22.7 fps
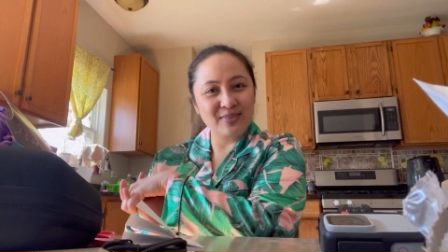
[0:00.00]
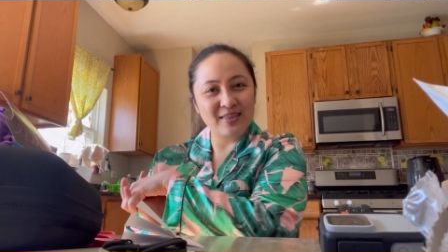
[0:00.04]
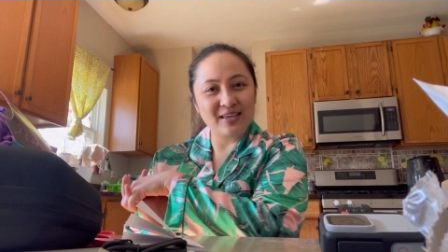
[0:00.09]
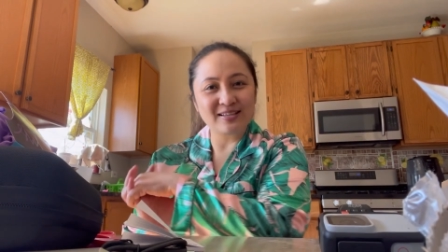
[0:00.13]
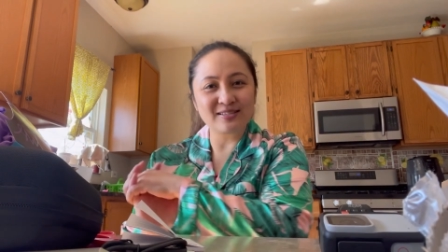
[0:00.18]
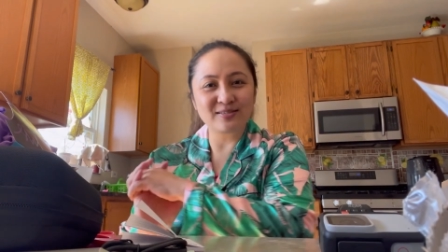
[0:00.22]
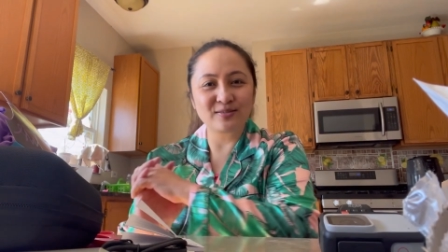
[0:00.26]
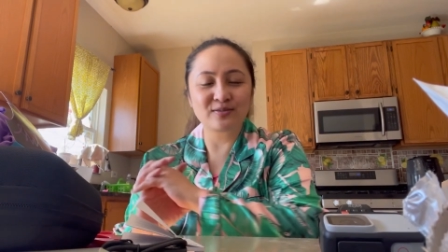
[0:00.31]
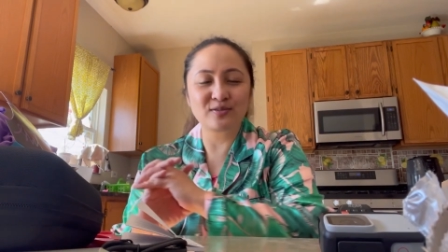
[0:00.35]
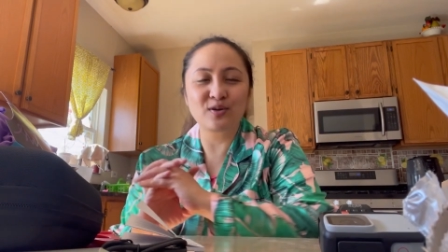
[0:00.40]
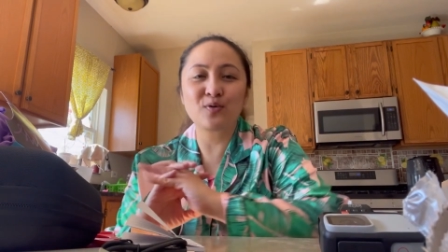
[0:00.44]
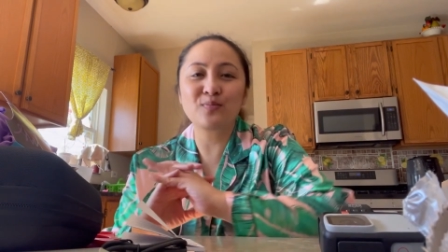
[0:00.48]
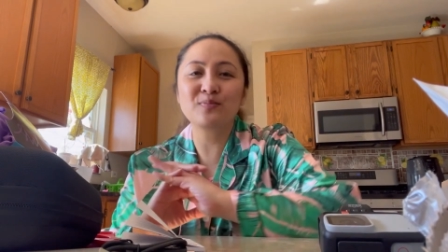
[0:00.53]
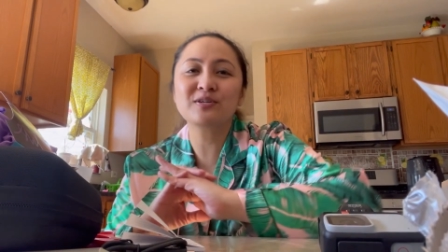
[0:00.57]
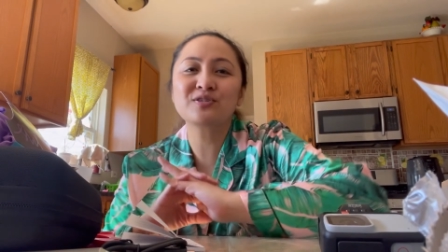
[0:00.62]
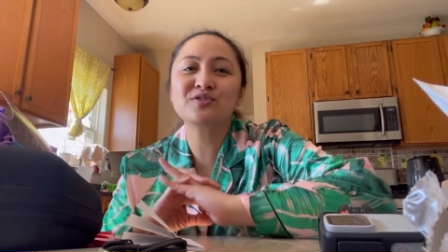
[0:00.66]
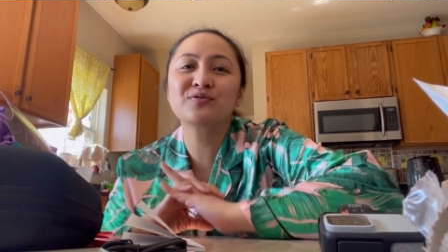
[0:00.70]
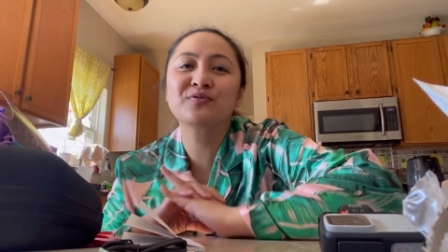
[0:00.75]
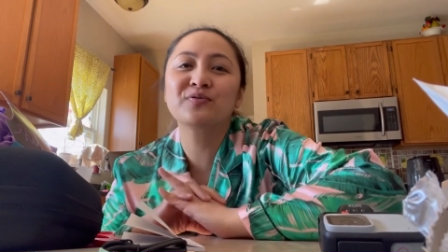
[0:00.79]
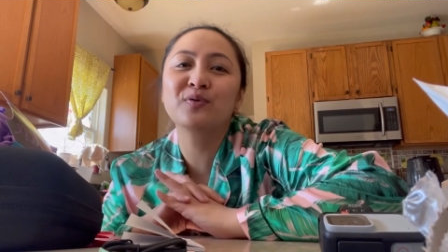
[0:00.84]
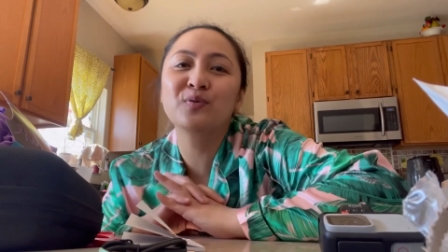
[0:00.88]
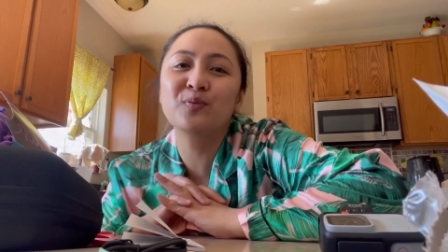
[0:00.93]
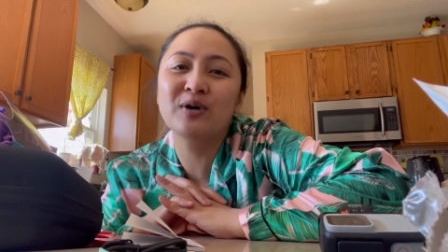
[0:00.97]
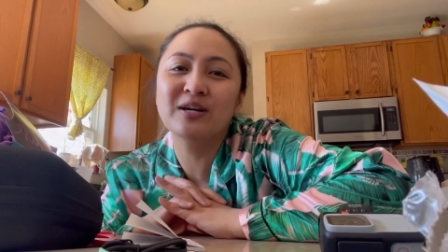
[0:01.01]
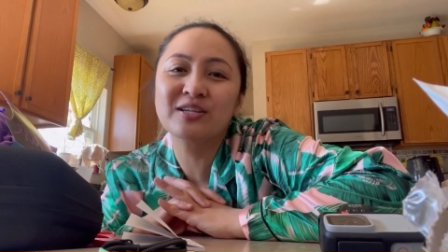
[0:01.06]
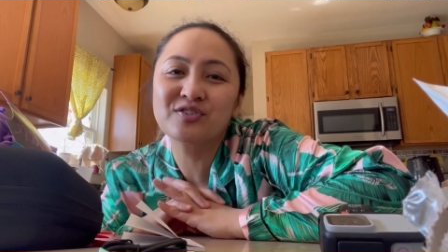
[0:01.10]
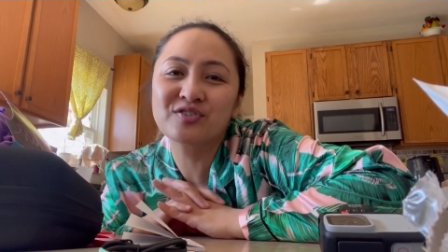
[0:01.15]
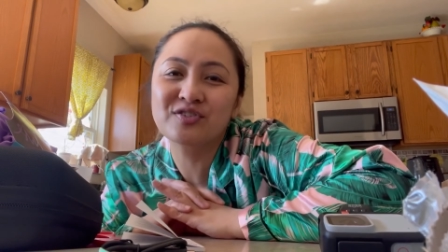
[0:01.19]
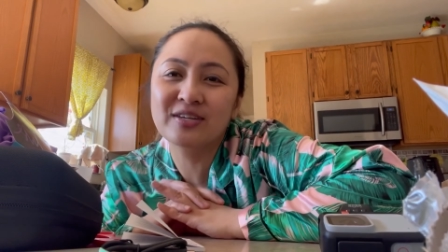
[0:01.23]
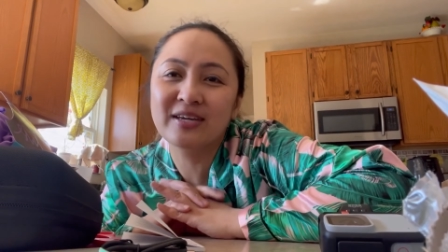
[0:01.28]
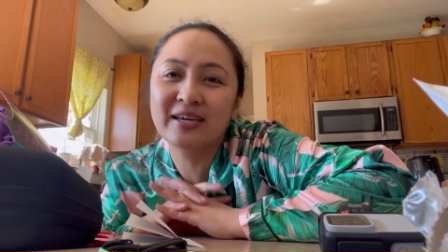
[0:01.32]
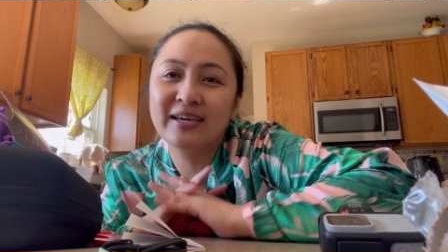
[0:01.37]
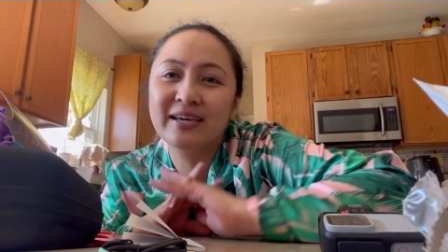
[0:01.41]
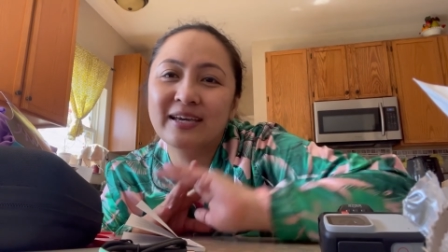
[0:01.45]
Thanks so much for
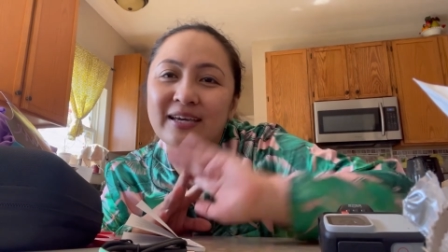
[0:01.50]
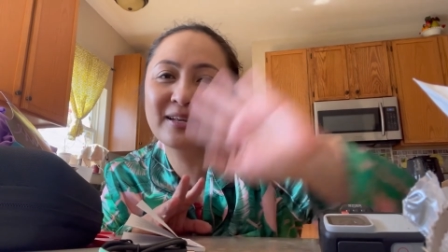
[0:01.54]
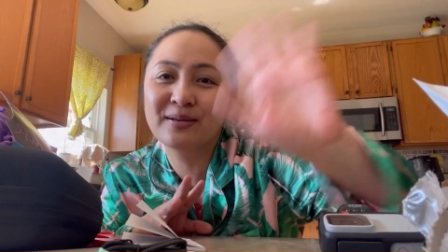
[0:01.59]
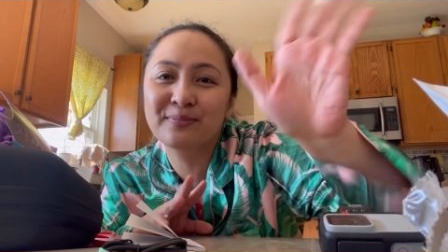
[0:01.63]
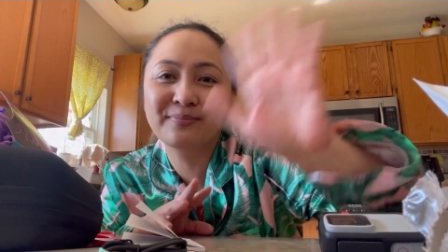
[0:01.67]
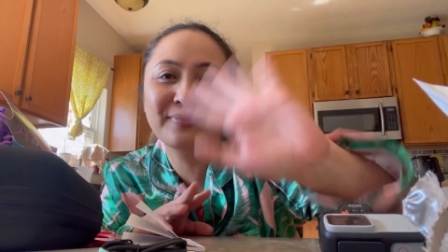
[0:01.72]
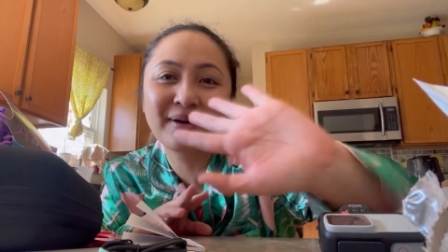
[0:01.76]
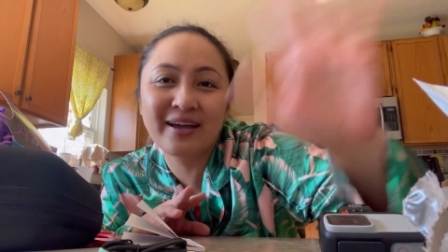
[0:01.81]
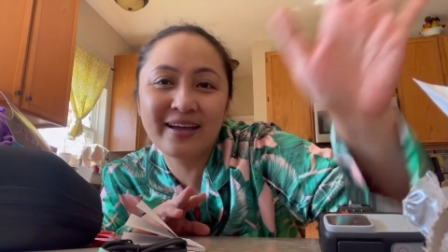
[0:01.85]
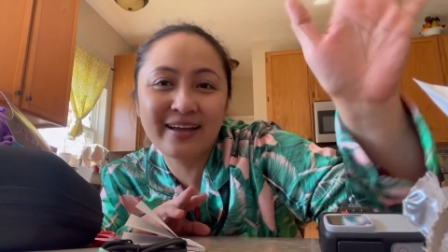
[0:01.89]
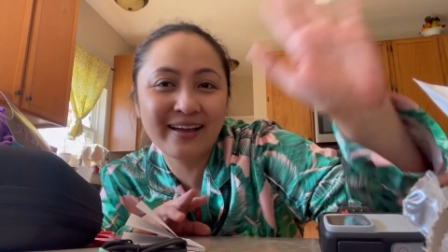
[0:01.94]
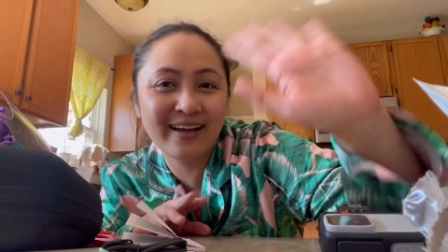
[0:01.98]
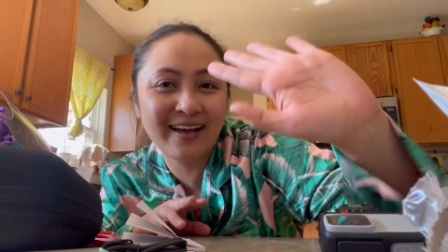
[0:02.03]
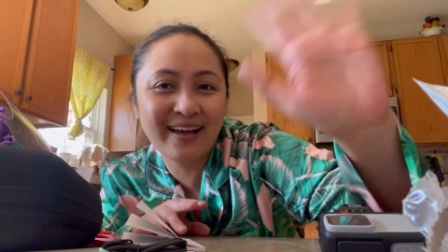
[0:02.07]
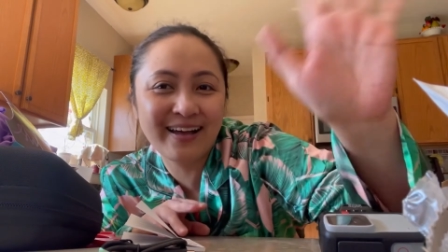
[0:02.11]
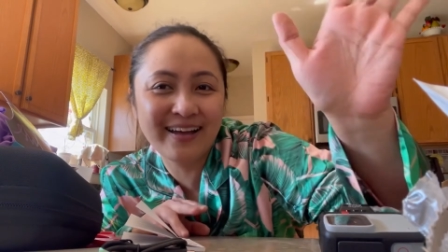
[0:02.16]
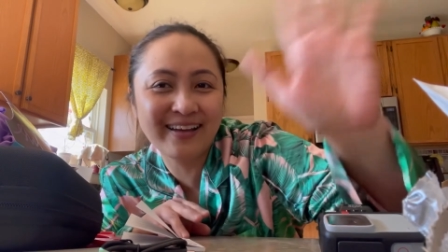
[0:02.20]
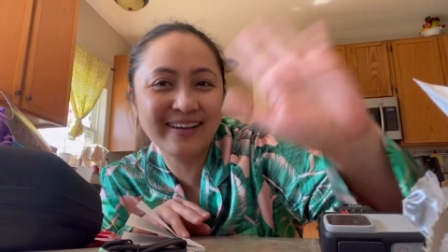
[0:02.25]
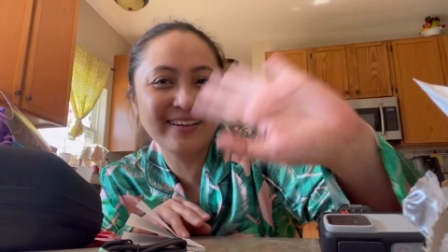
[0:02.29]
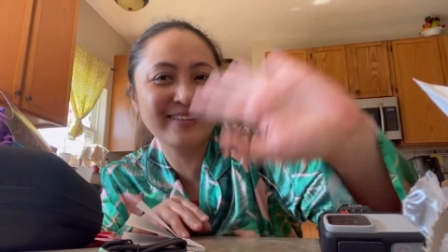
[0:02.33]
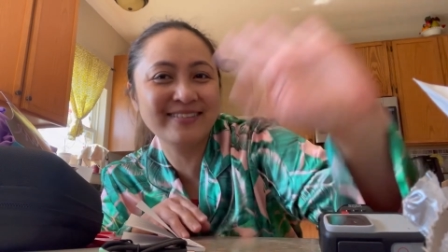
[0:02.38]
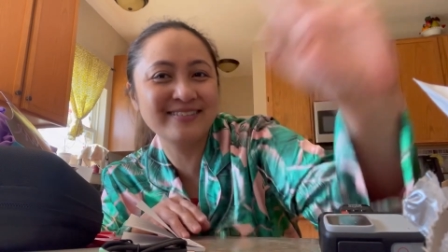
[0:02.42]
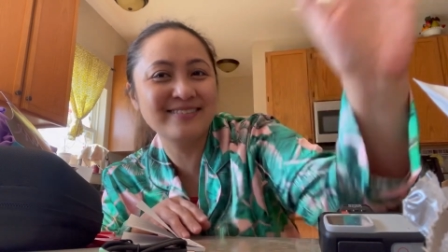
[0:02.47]
watching. Bye guys.